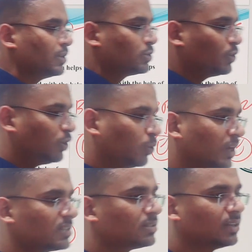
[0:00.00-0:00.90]
So
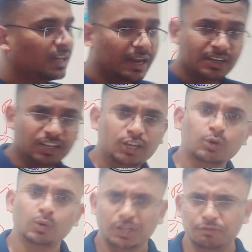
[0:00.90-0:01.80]
US and
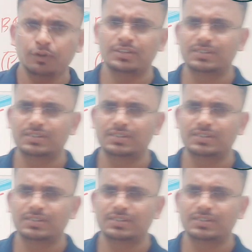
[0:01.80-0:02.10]
EU, if we